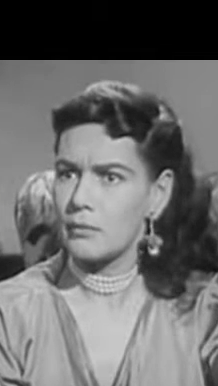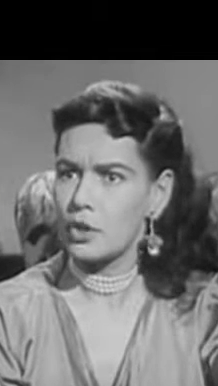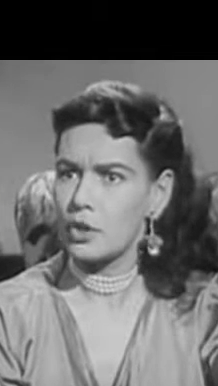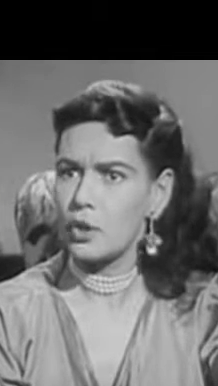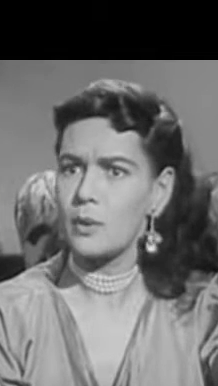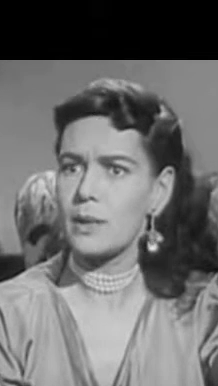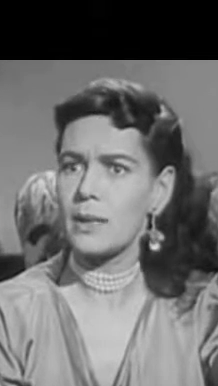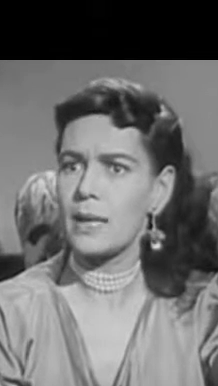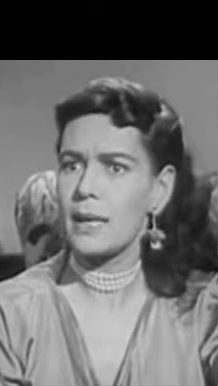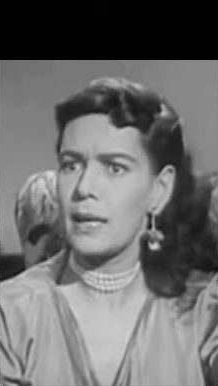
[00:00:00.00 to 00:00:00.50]

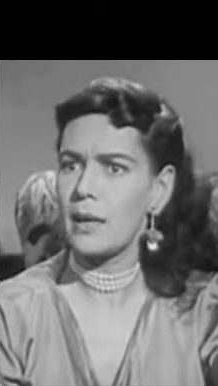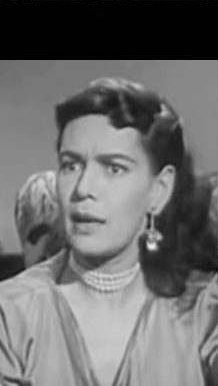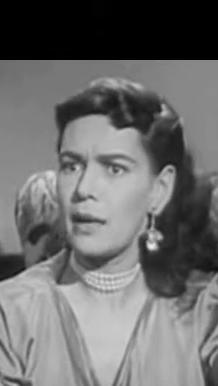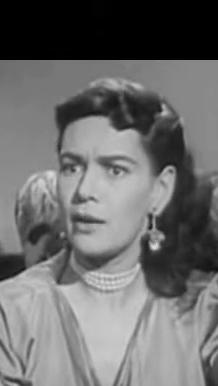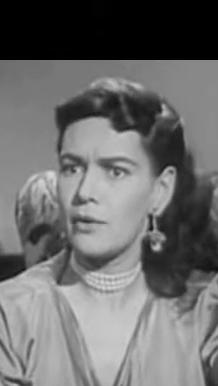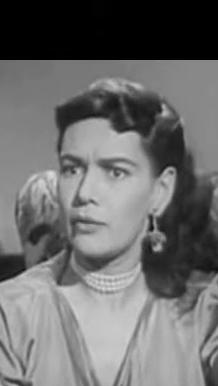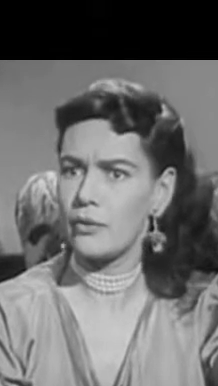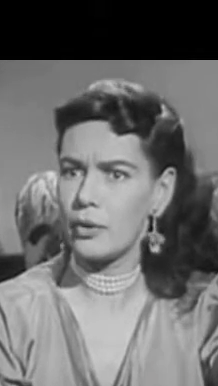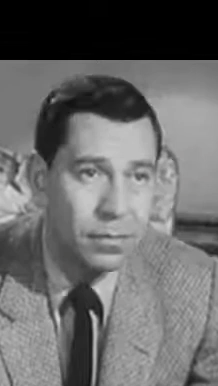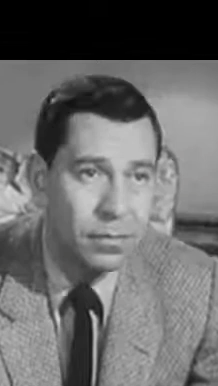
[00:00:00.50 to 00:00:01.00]
She was laying
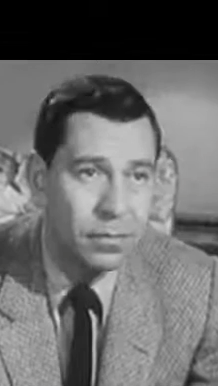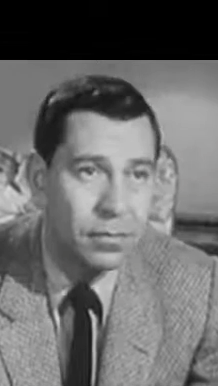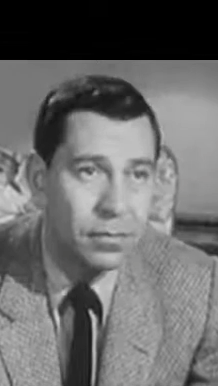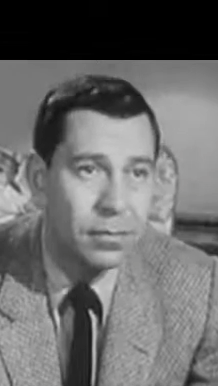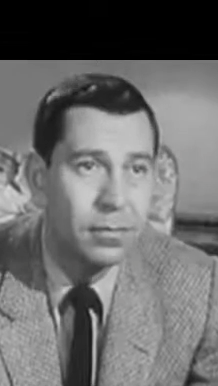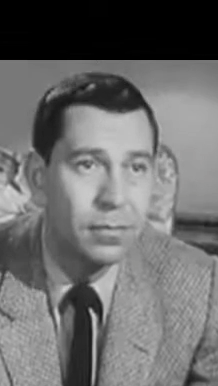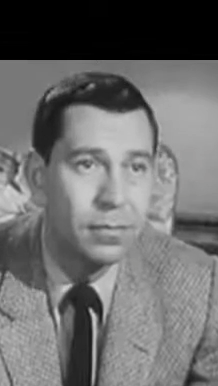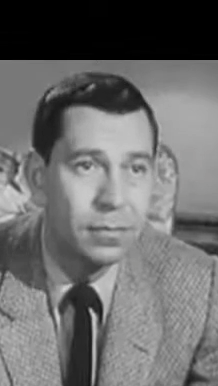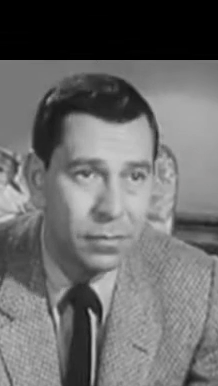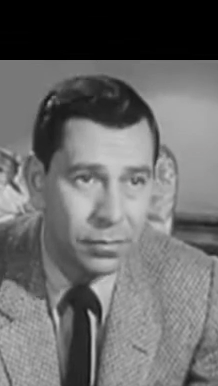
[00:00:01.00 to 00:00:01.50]
on the
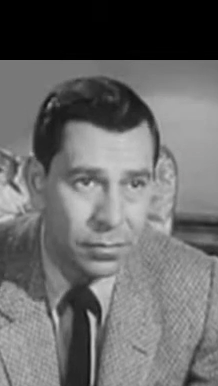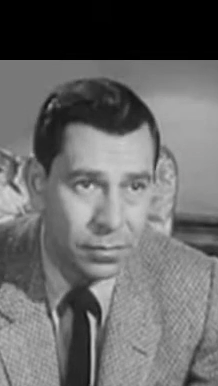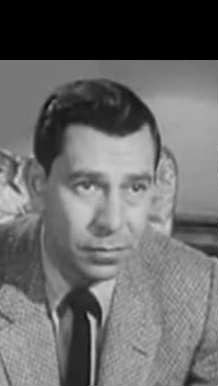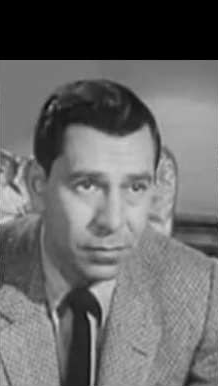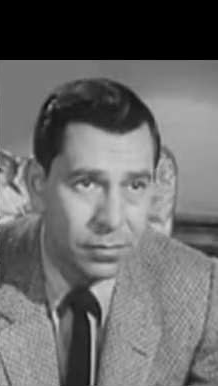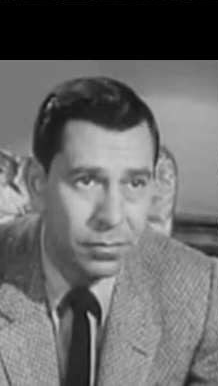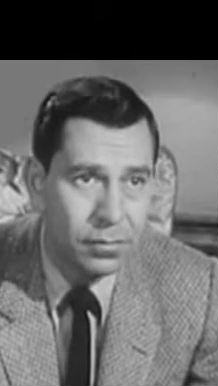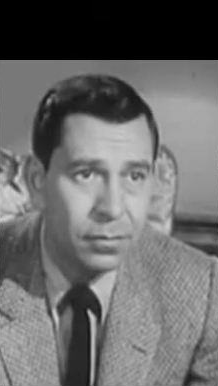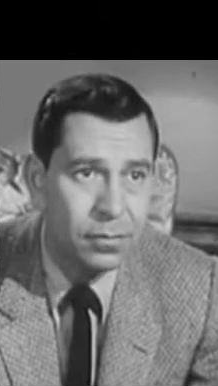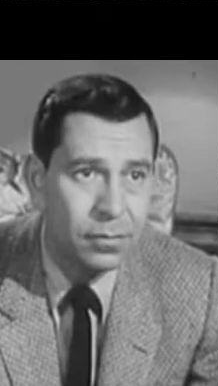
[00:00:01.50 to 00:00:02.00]
floor.
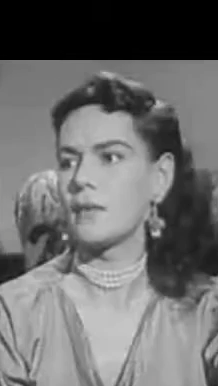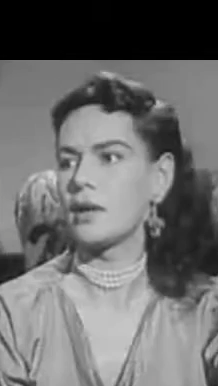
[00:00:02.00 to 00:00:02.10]
Mm-hmm.